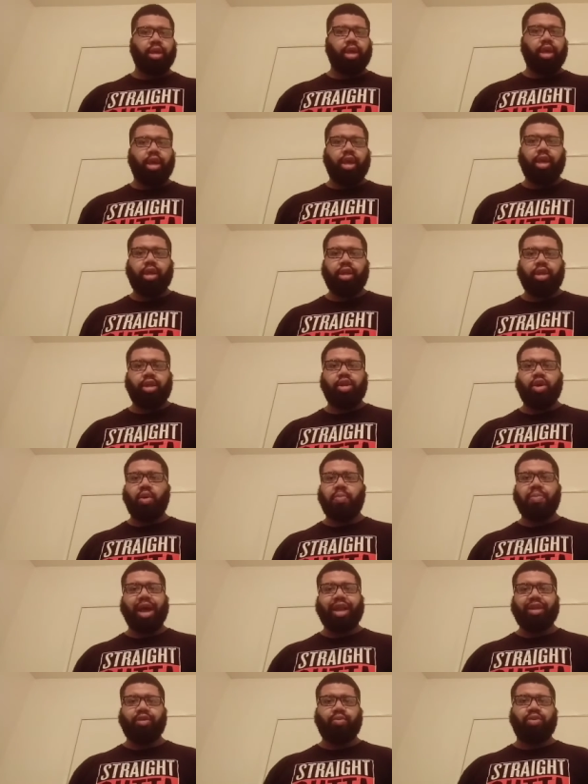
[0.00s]
And
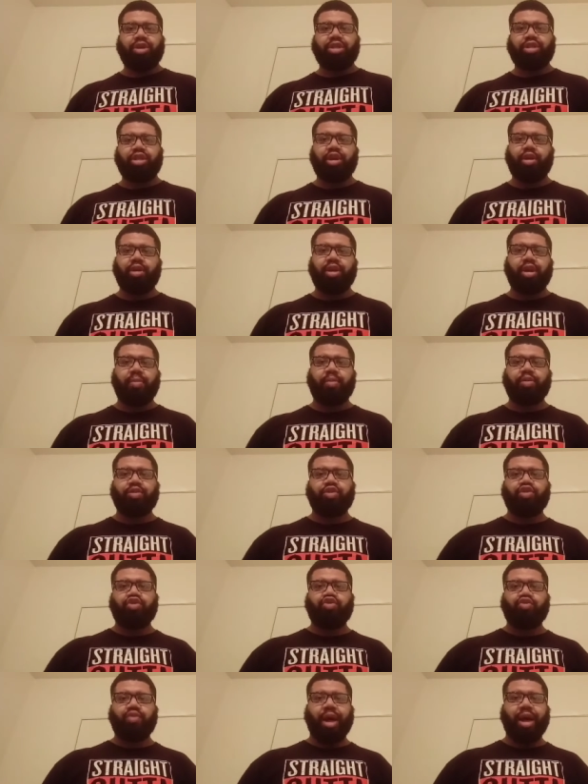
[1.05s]
nobody wants their numbers
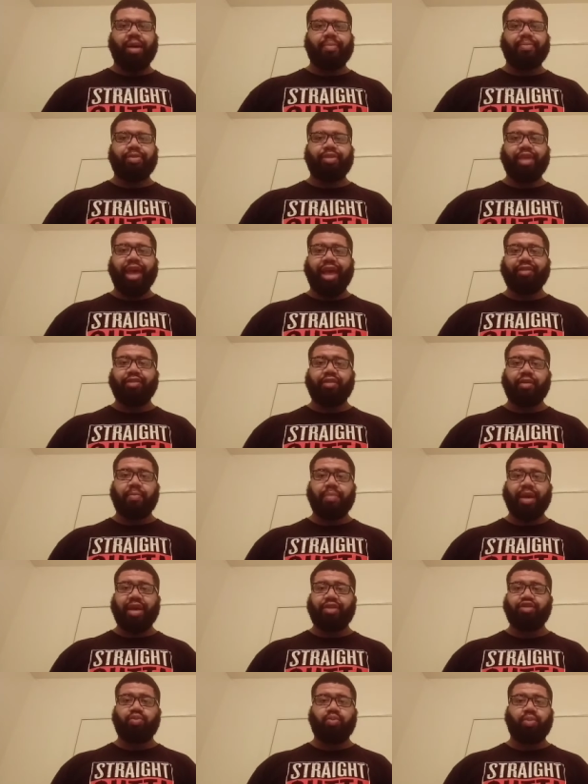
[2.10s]
to drop. That's the
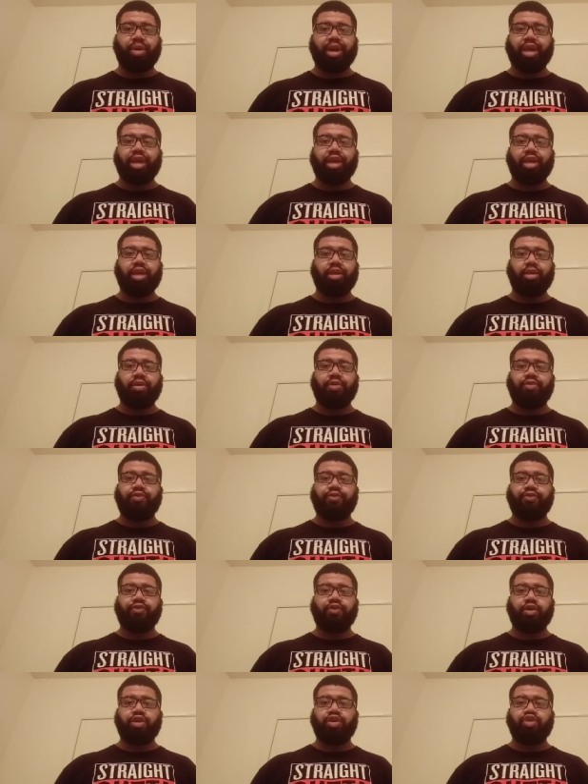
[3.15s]
best way
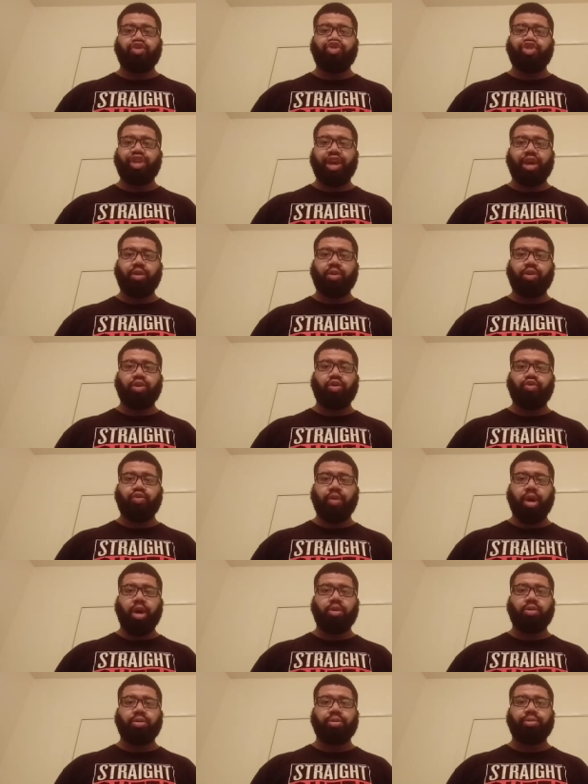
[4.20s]
for your channel to
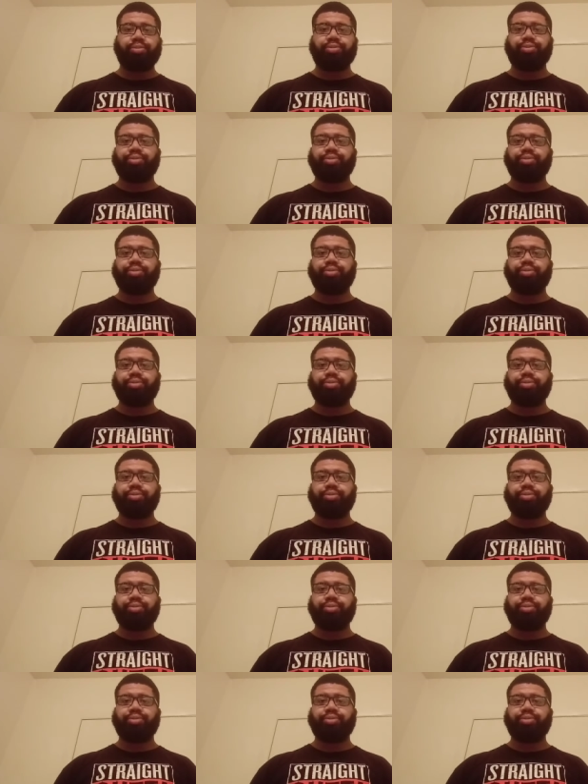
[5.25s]
grow.